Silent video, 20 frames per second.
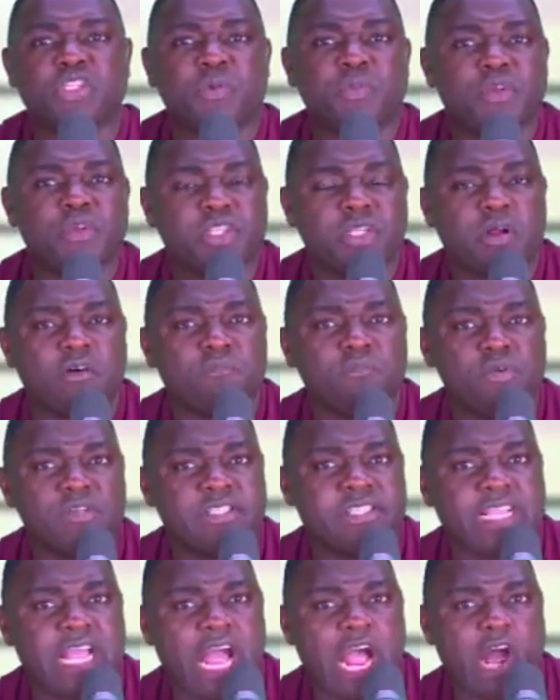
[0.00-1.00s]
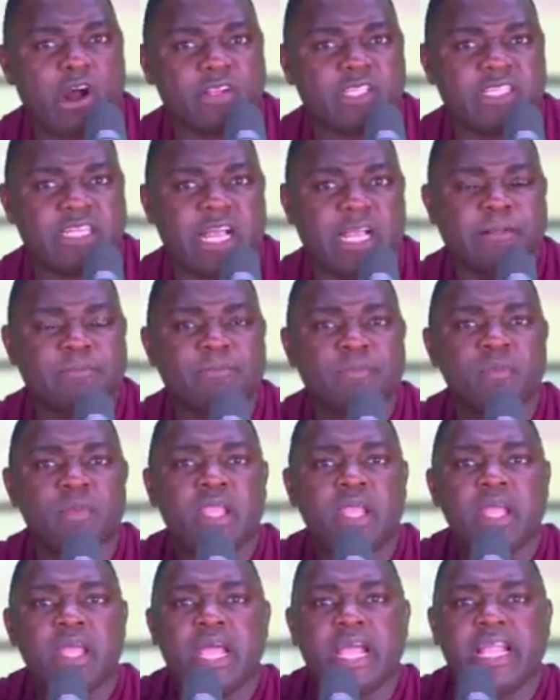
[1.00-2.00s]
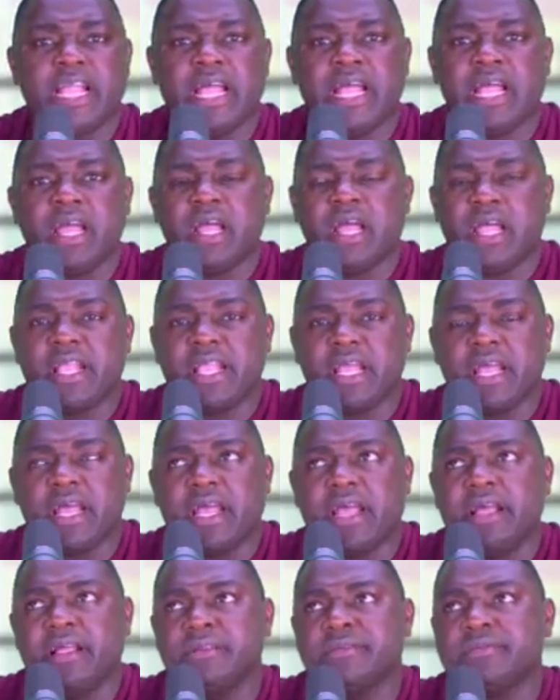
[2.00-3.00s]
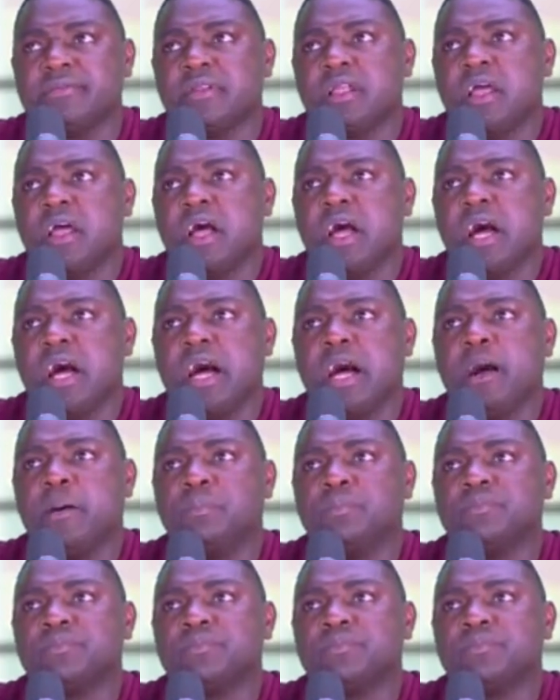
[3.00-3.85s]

Okoto will tell Ghanaians about the contribution of Buzia.